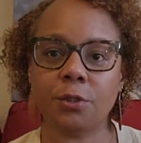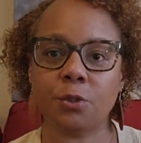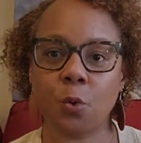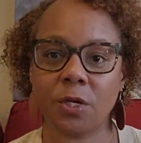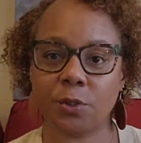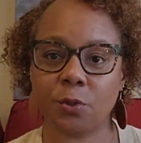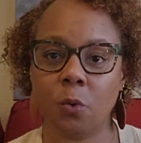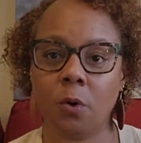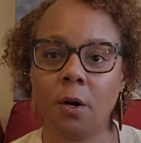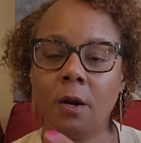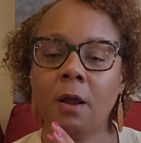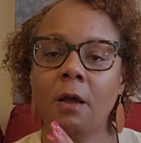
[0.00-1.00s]
toy
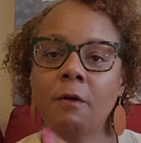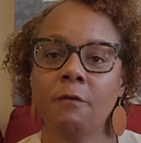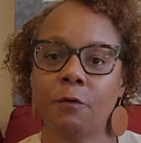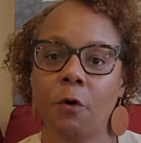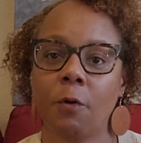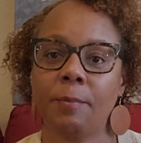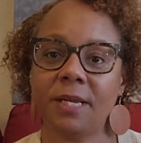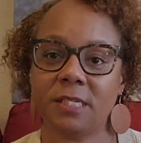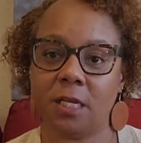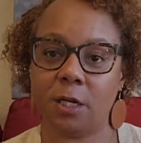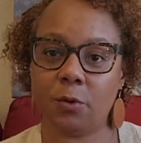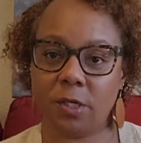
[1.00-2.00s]
store for Big
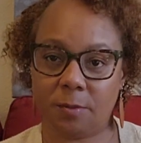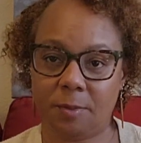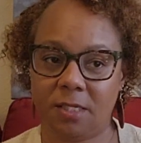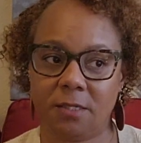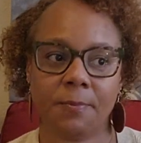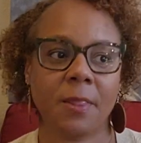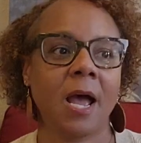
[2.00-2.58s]
City Christmas.